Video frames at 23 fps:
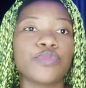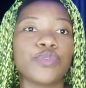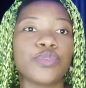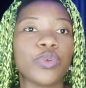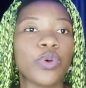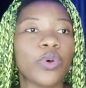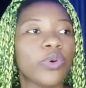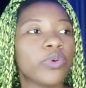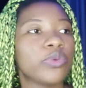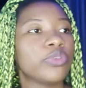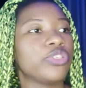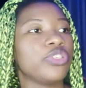
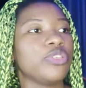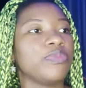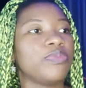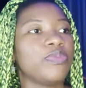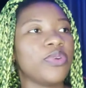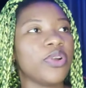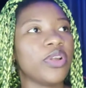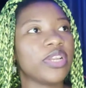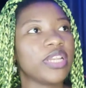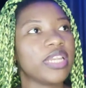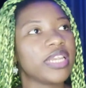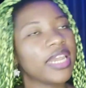So she
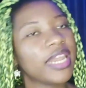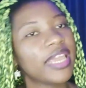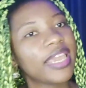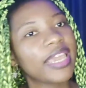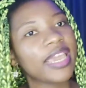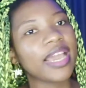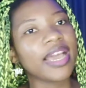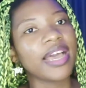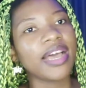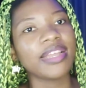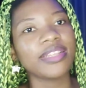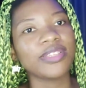brought
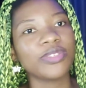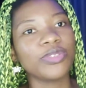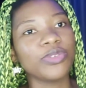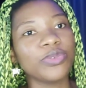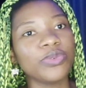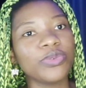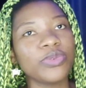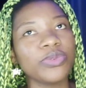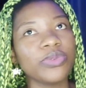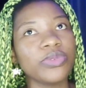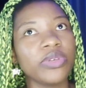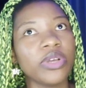Leah
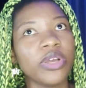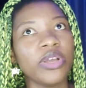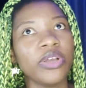to